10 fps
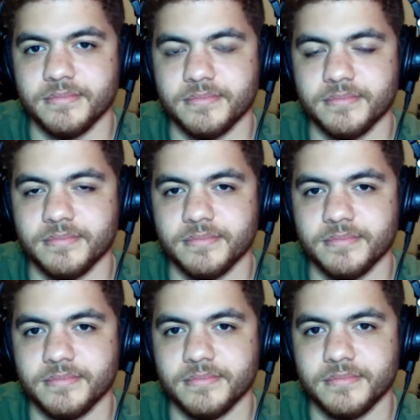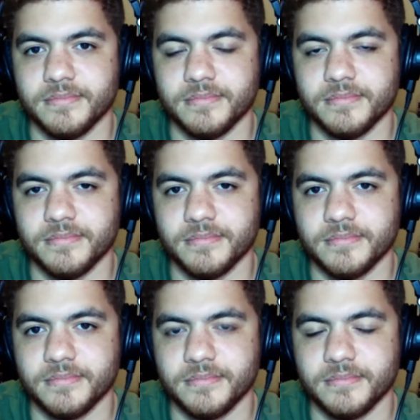
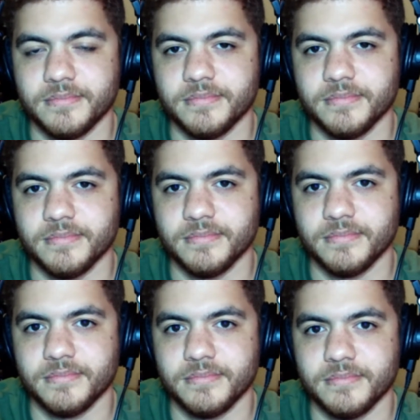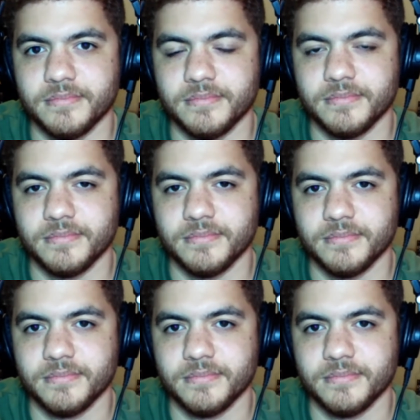(not speaking)